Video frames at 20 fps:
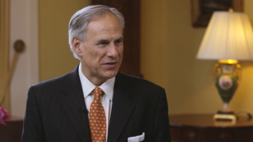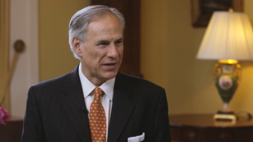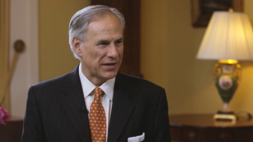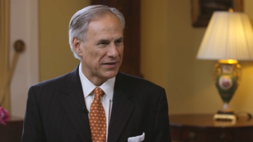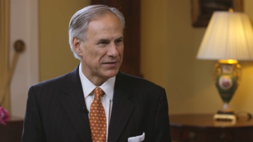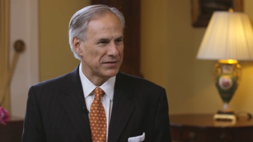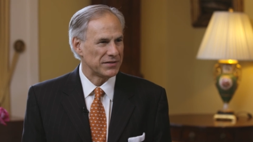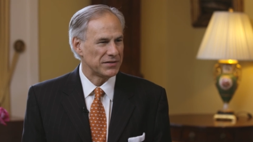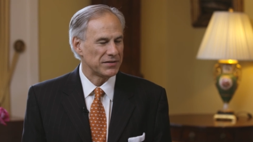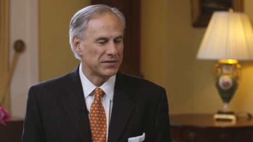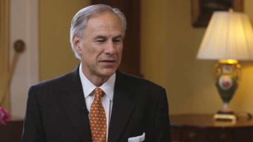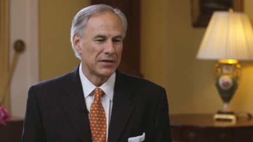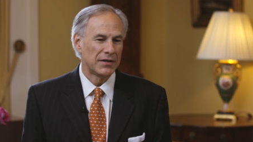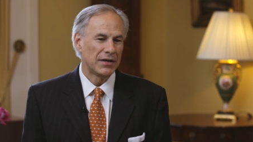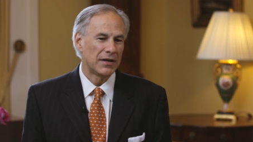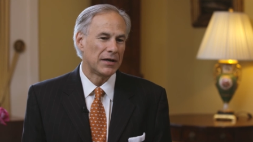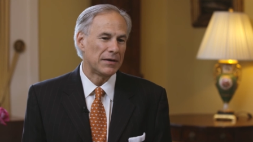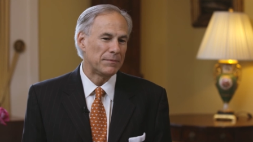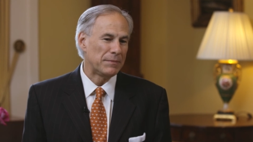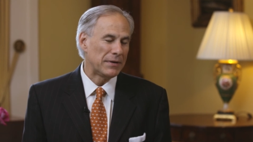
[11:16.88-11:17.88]
of Texas
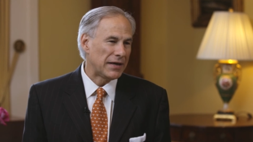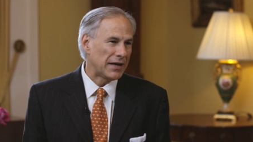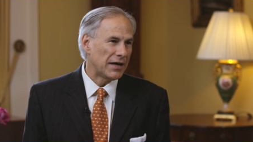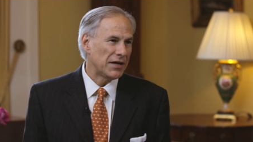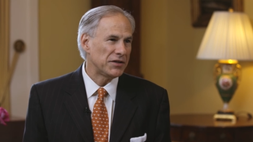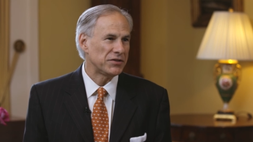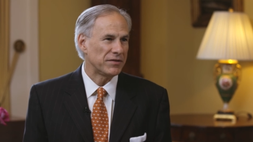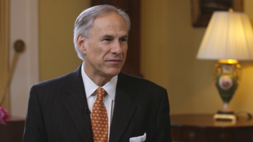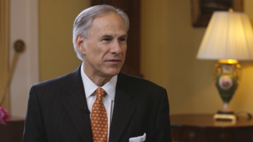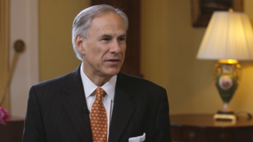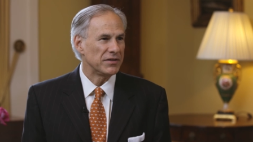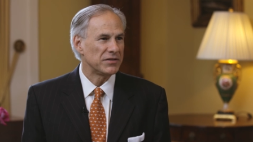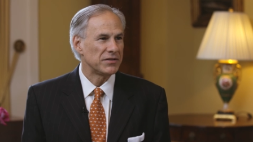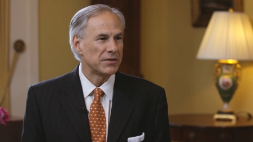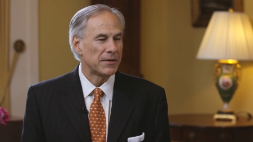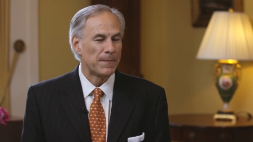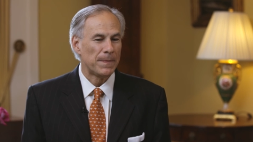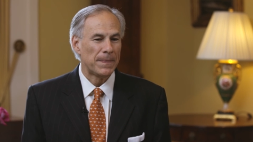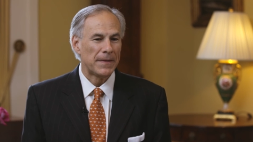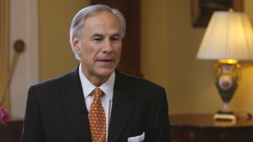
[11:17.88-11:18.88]
uh, because of this,